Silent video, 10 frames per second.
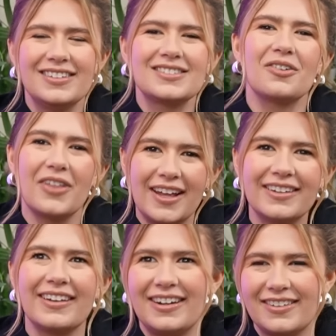So
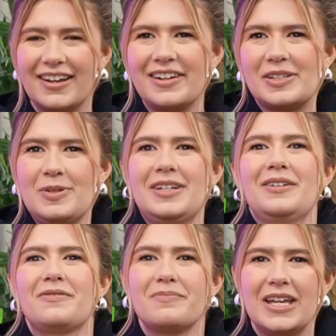then later that night,
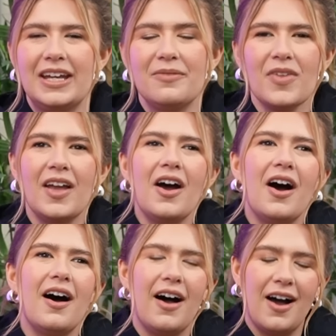speaking of me,
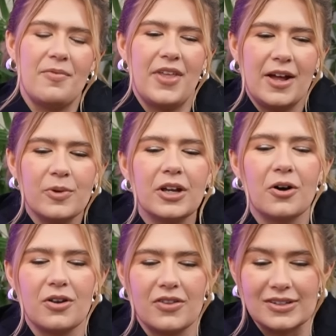then we
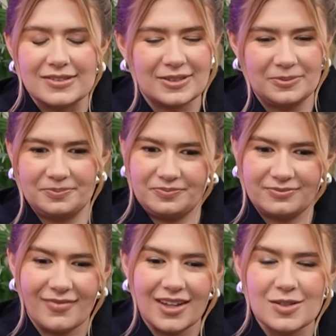go to this
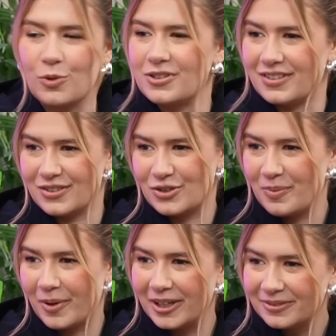Sports
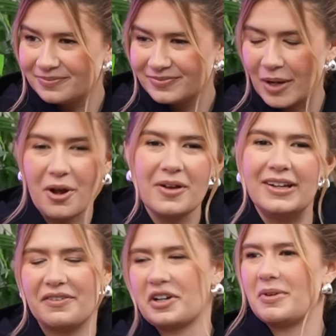Illustrated party. I'm probably
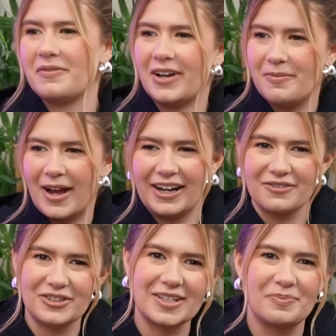never going to be invited back
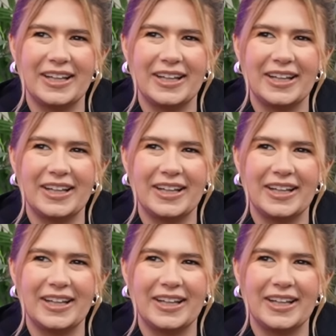after this.